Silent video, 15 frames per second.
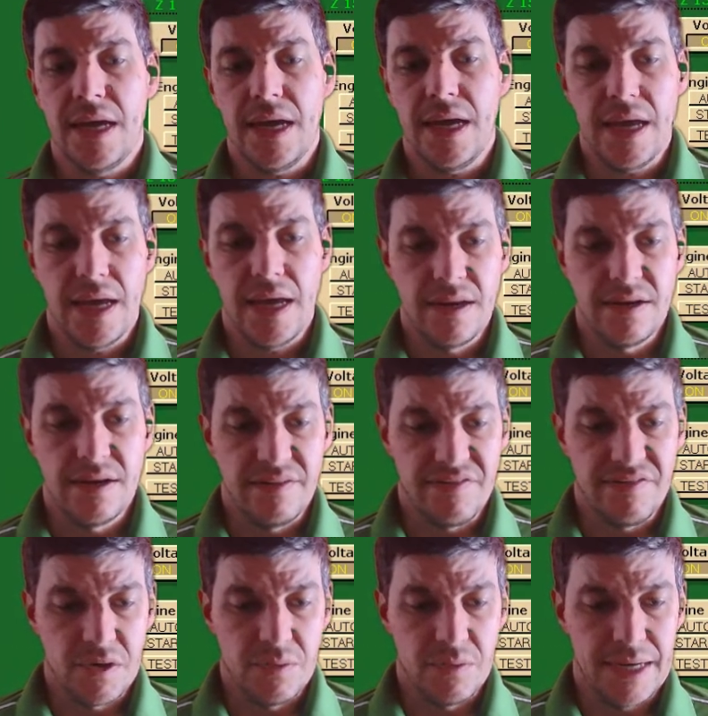And if
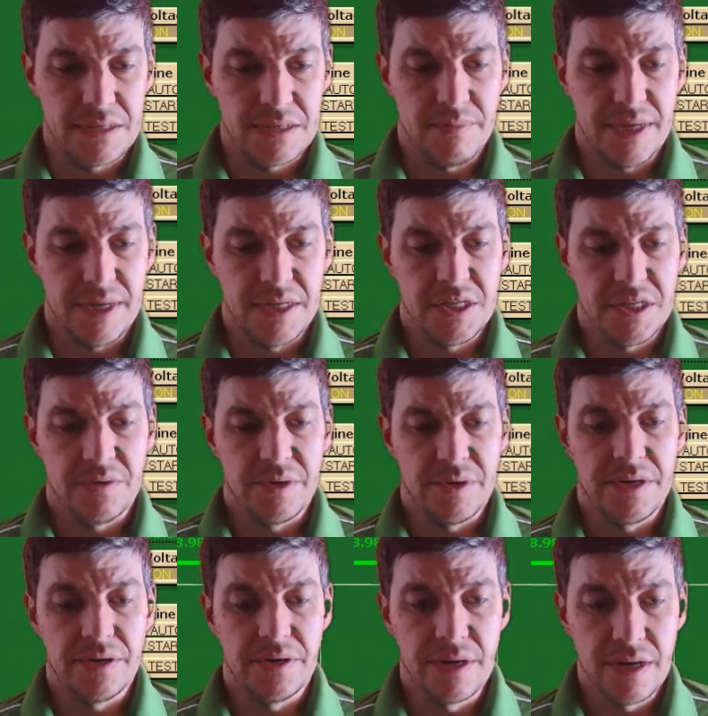I go back to my
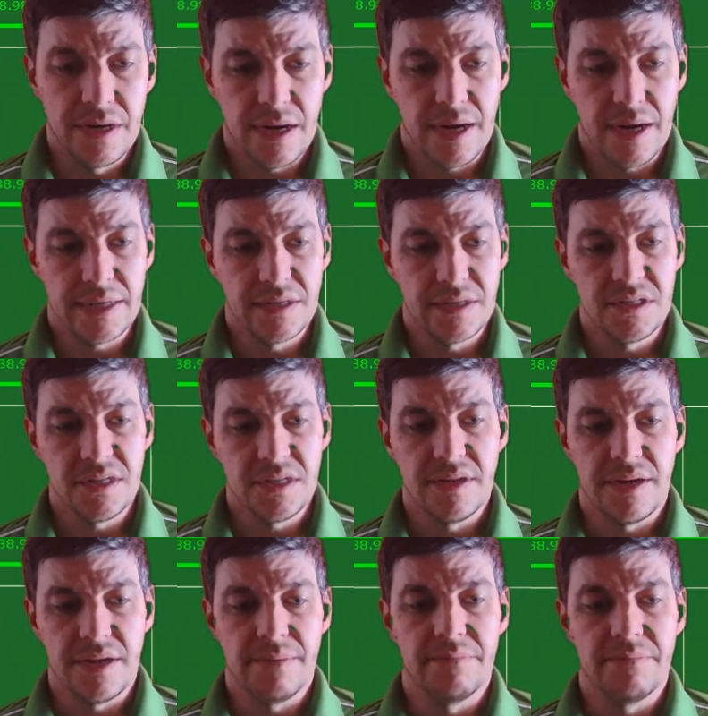generator, I can see
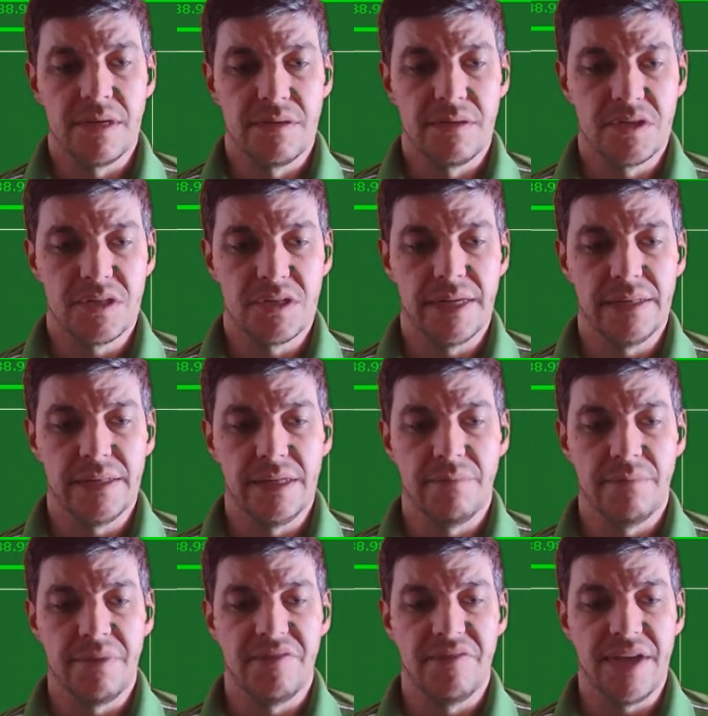that I'm slightly
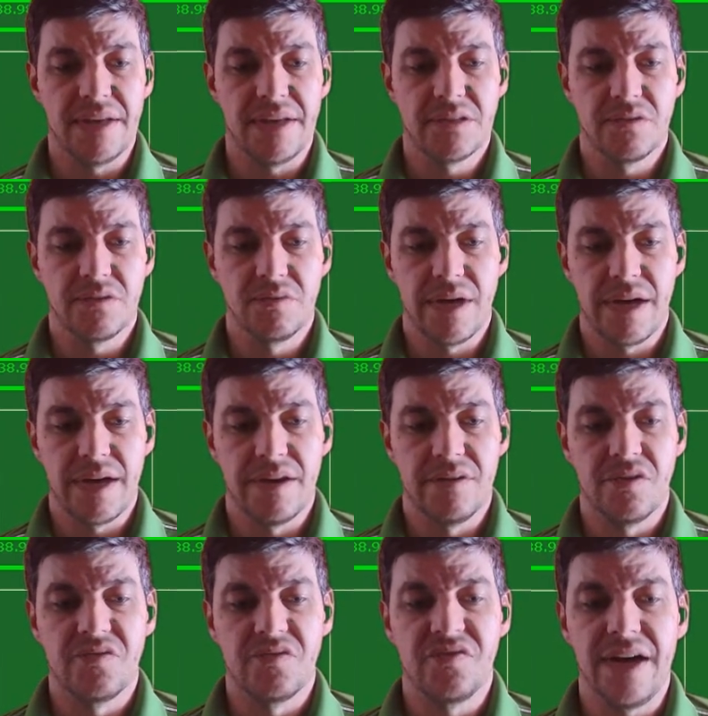above that. So
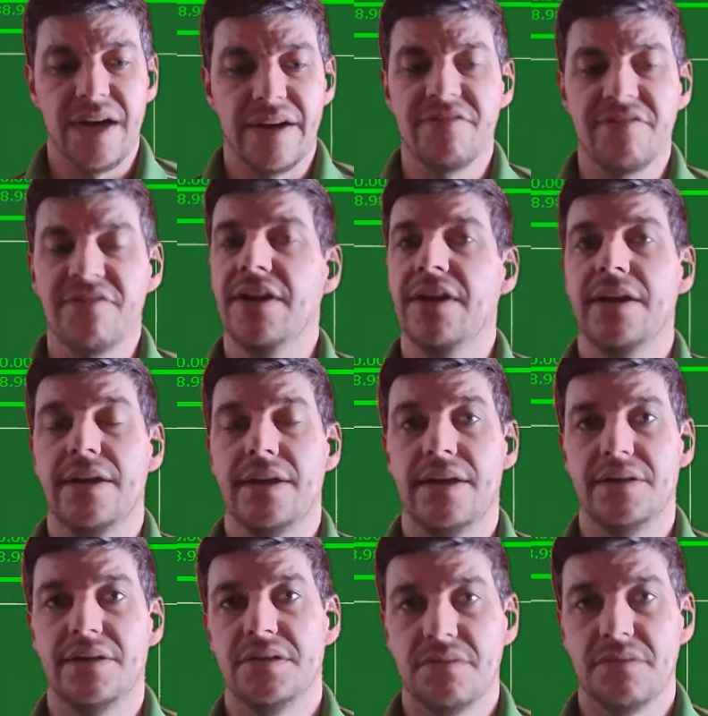905
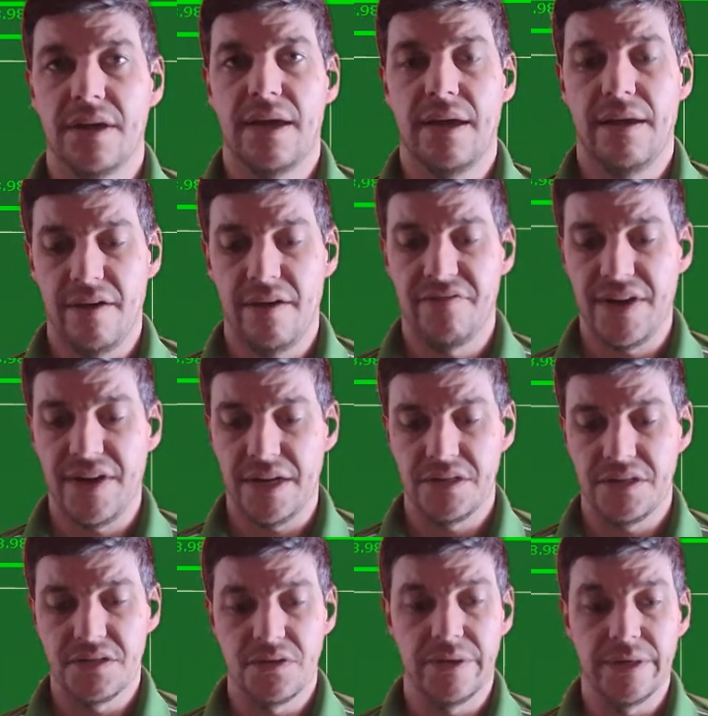is how fast
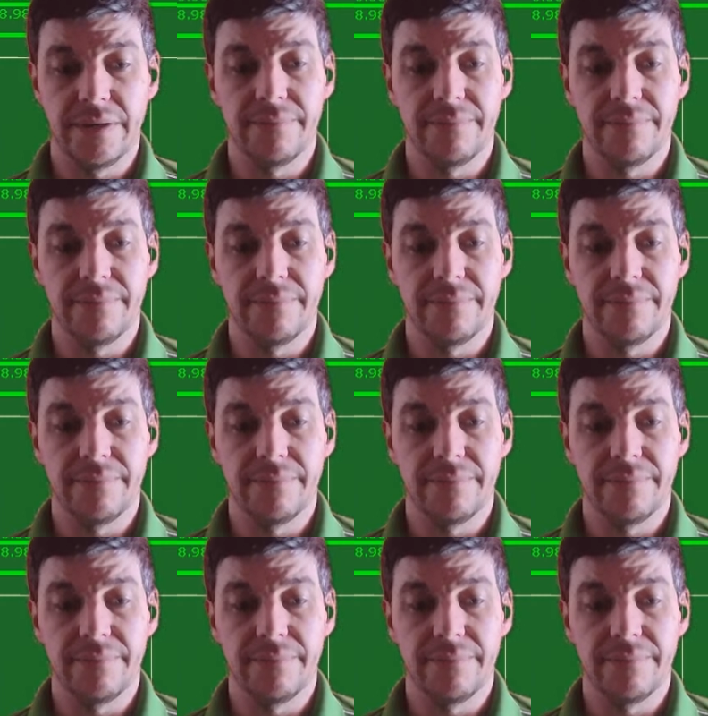it's going.